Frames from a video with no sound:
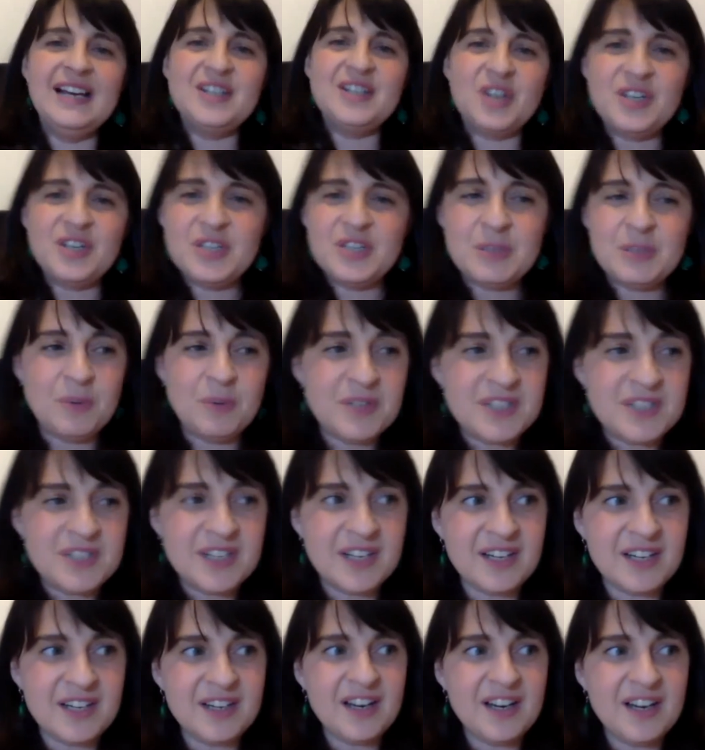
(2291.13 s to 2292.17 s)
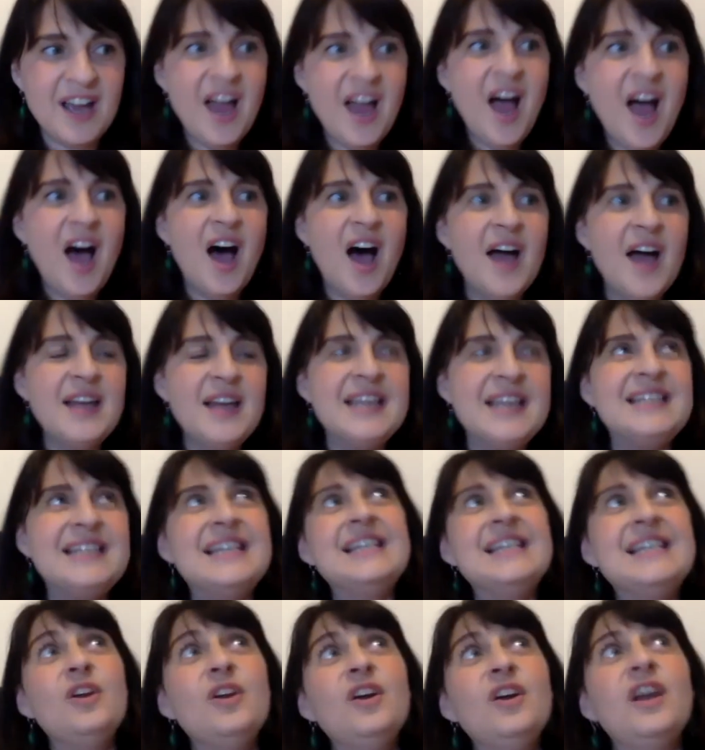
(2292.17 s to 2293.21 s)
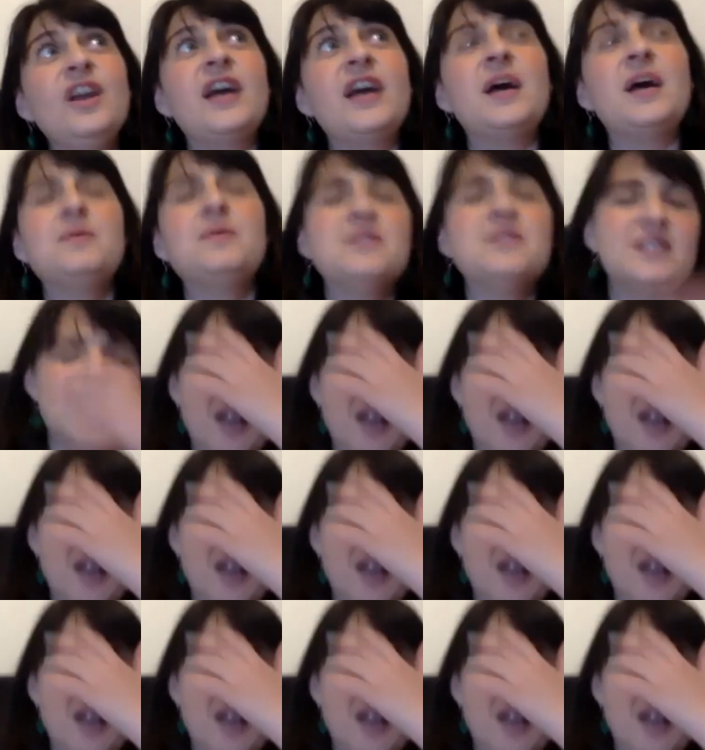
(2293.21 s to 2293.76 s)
I just wasn't, it didn't look like I was